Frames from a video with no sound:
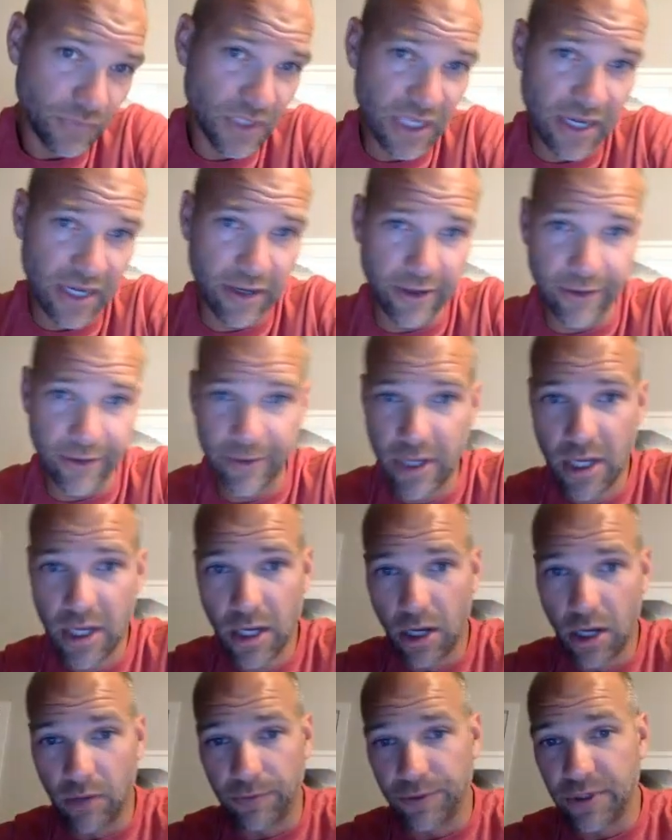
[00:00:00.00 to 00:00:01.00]
I don't know.
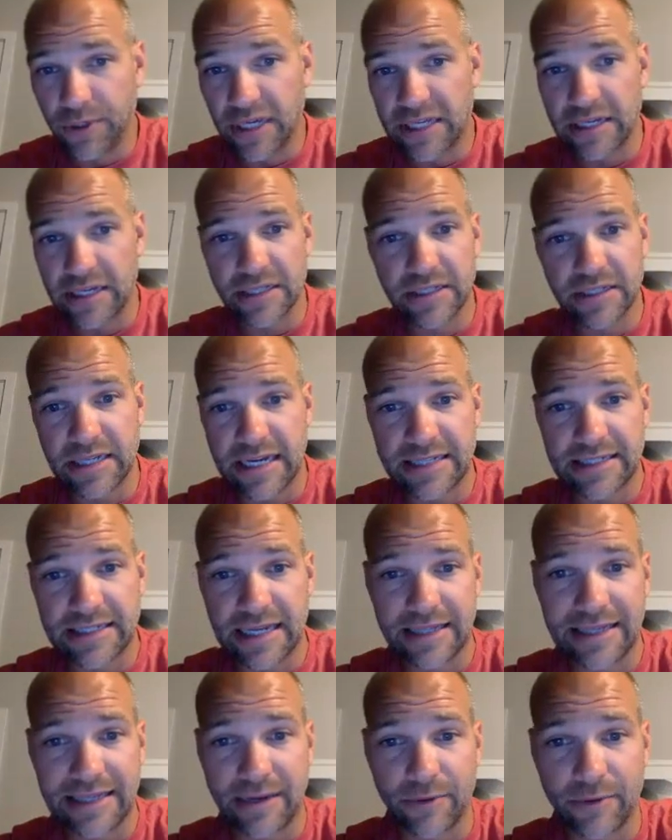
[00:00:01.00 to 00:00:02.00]
Hopefully you guys
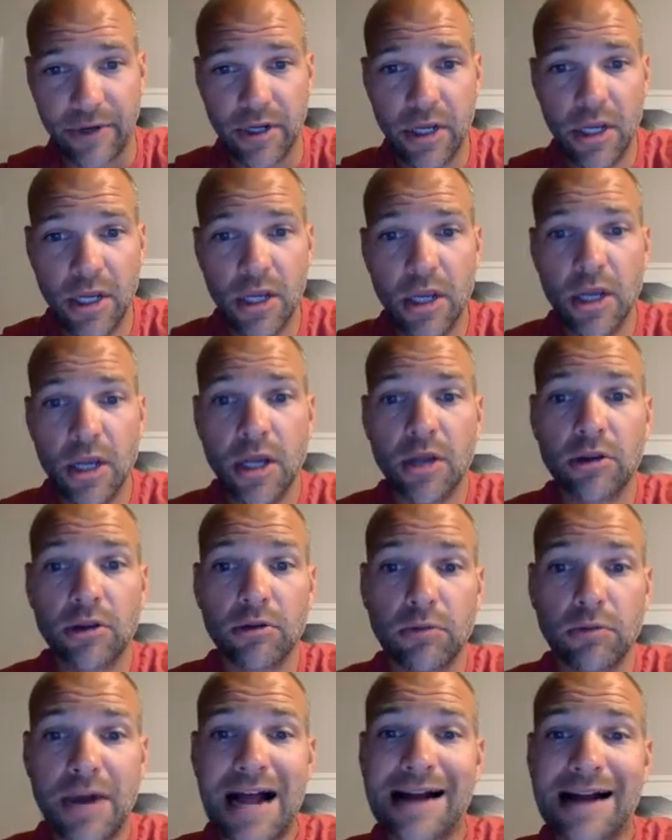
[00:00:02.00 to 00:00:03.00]
got that one. The
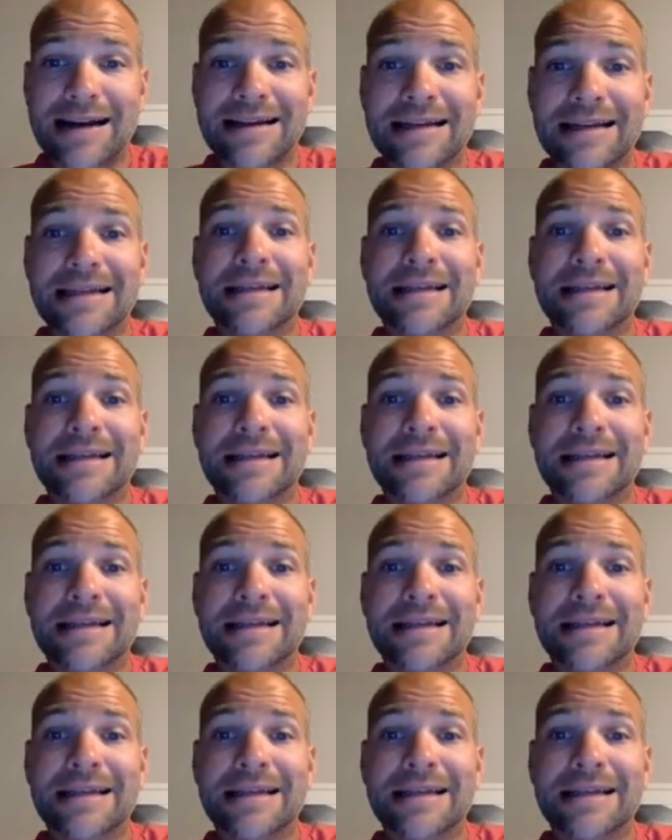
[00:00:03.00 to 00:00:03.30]
Rock.